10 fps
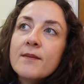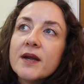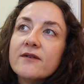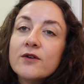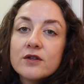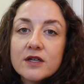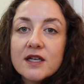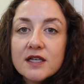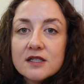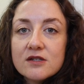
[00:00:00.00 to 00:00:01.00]
But if you're
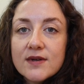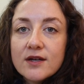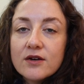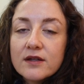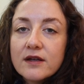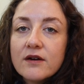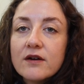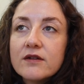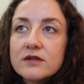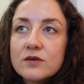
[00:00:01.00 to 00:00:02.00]
looking into doing curly
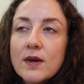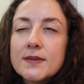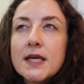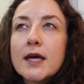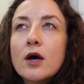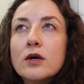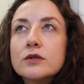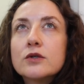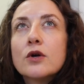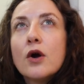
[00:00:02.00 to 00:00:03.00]
girl, there's a website
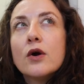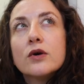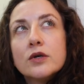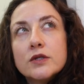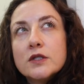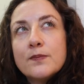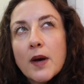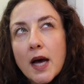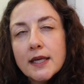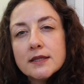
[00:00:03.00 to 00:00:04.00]
called curls
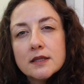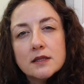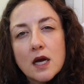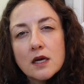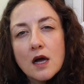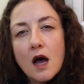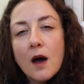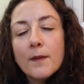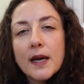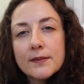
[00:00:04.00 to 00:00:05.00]
bot dot
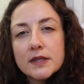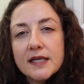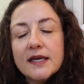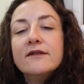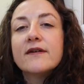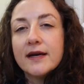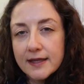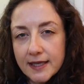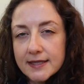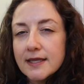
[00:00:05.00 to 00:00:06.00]
com, I believe.
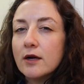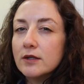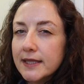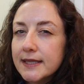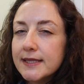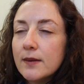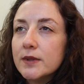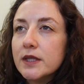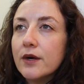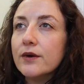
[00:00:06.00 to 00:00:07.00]
Like I said, I'll link it down
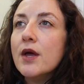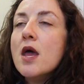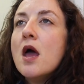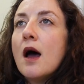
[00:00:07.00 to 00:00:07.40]
below.